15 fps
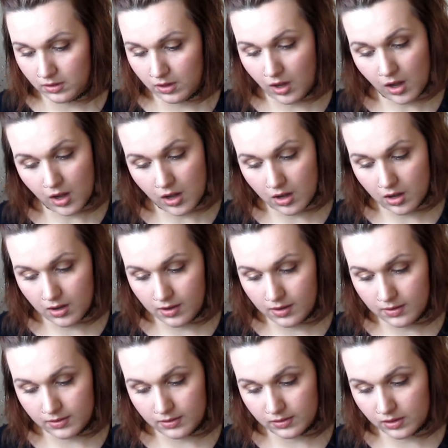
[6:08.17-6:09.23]

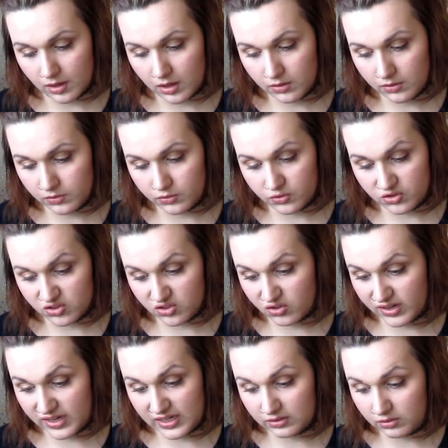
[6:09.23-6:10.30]
100
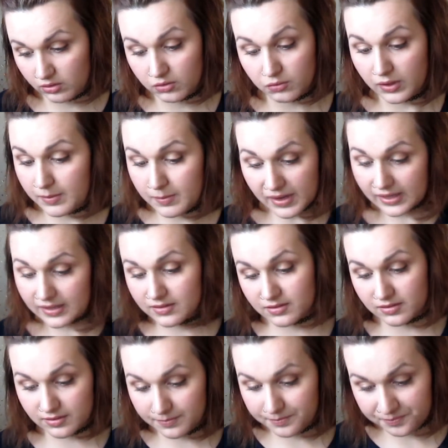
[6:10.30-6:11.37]
degrees for 3
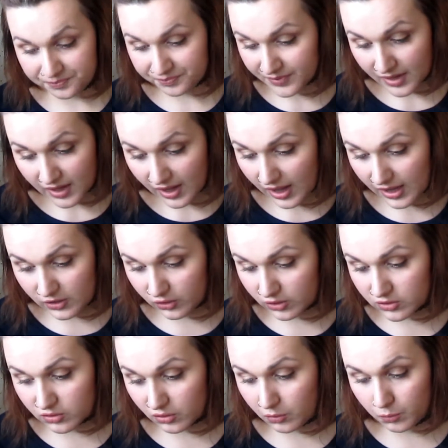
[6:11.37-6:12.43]
minutes, and you
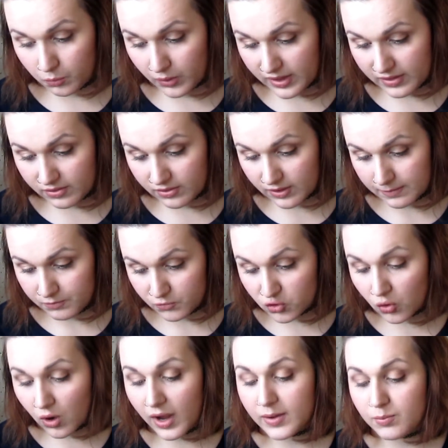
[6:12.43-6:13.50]
can do it with
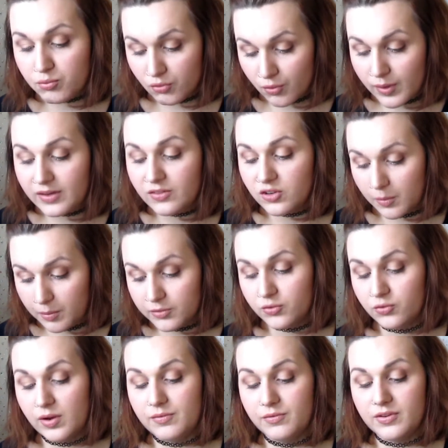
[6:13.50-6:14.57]
try brewing double
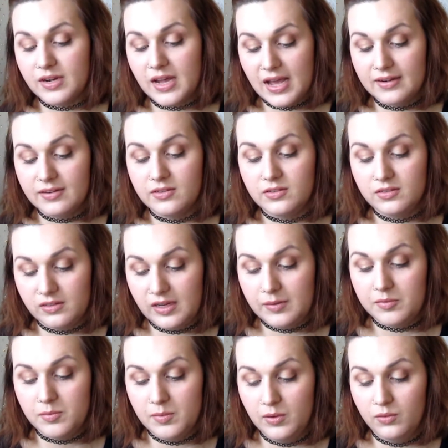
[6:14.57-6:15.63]
strength and adding
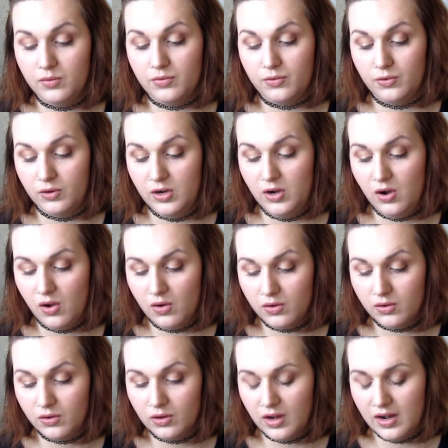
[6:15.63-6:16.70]
steamed milk for
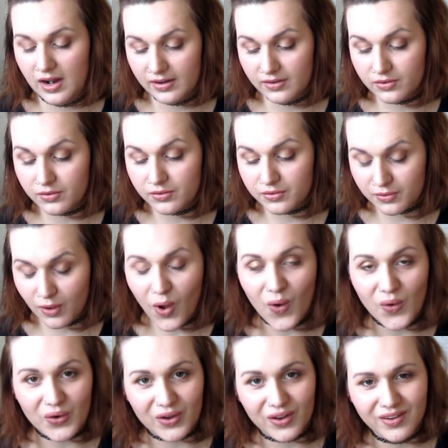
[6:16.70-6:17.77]
a London fog.